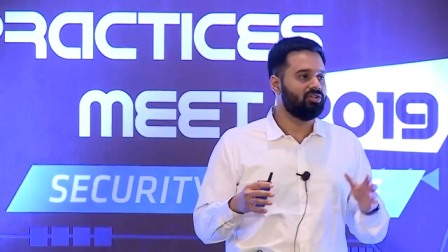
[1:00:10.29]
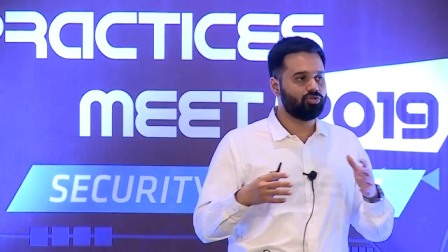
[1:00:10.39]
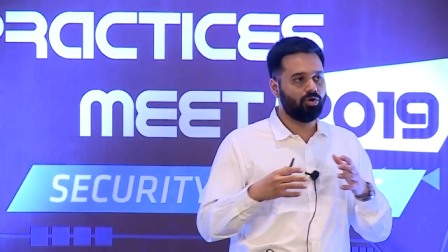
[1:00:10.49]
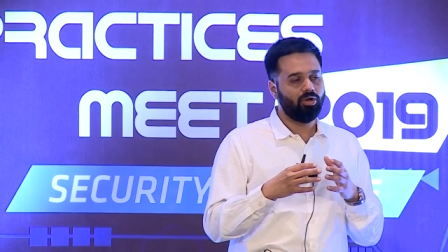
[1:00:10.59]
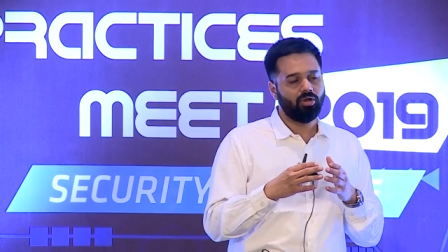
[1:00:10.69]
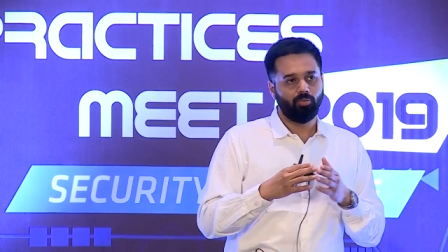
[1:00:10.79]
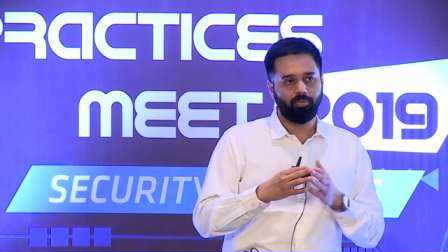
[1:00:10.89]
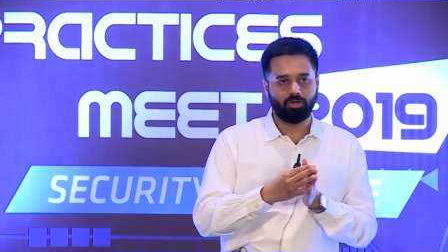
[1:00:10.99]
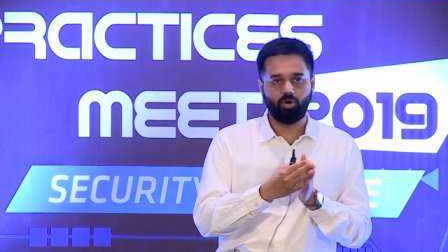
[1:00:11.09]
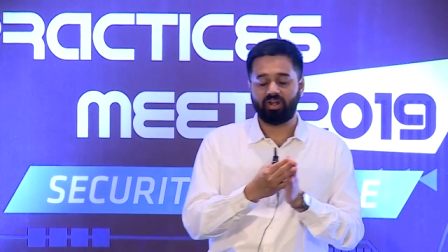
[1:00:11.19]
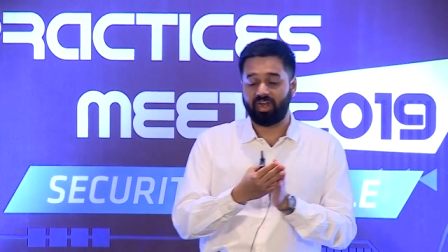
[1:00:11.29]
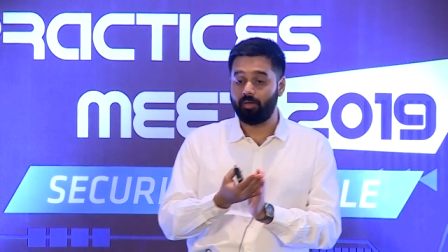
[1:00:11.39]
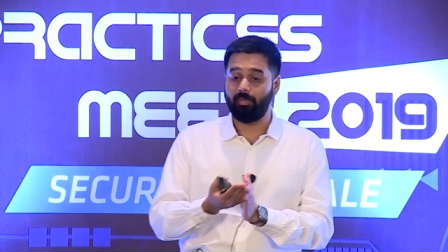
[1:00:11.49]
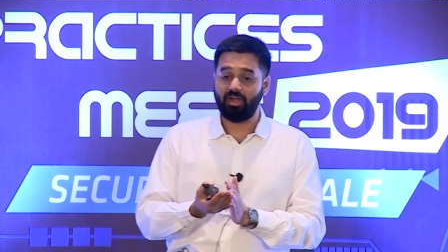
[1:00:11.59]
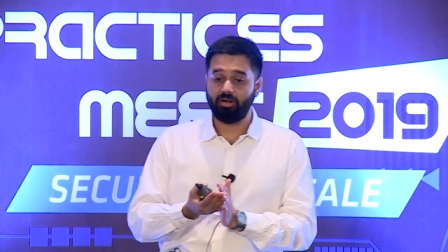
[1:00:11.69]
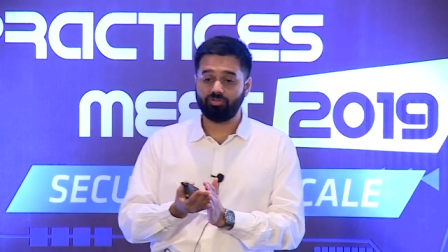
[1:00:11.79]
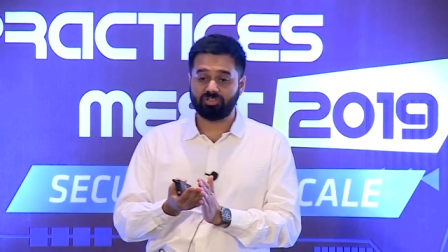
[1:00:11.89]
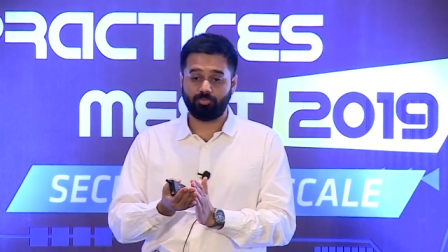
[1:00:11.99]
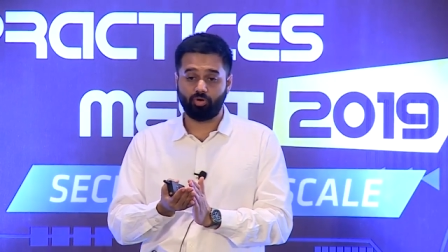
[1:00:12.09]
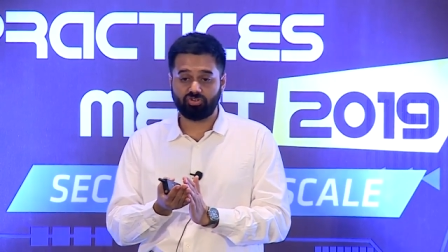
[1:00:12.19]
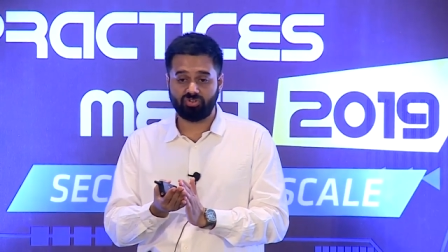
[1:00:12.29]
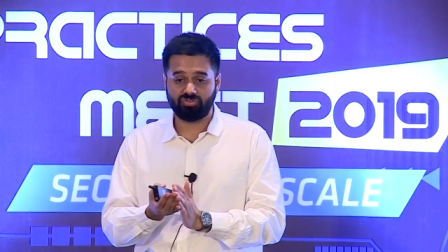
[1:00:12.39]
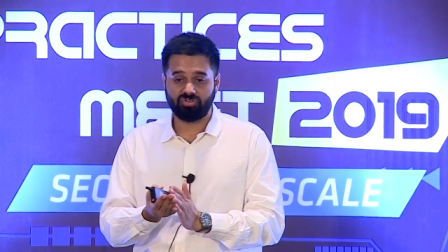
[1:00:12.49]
So we don't recommend those approaches.